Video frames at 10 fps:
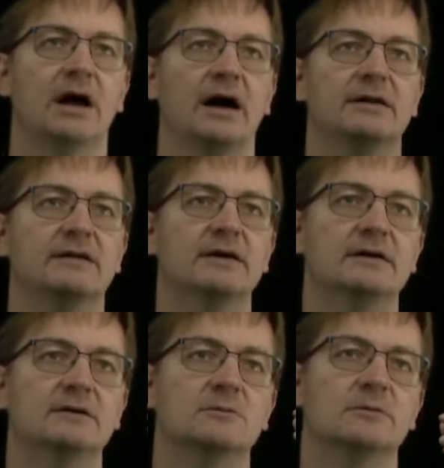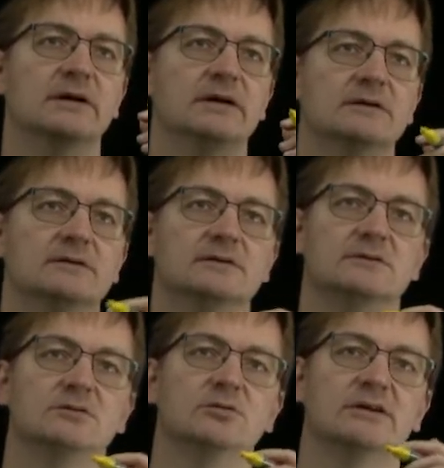And here we
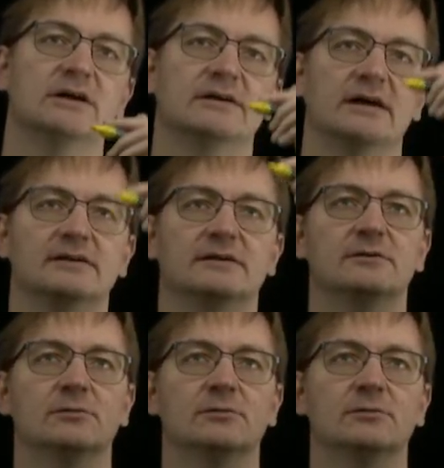do it like that.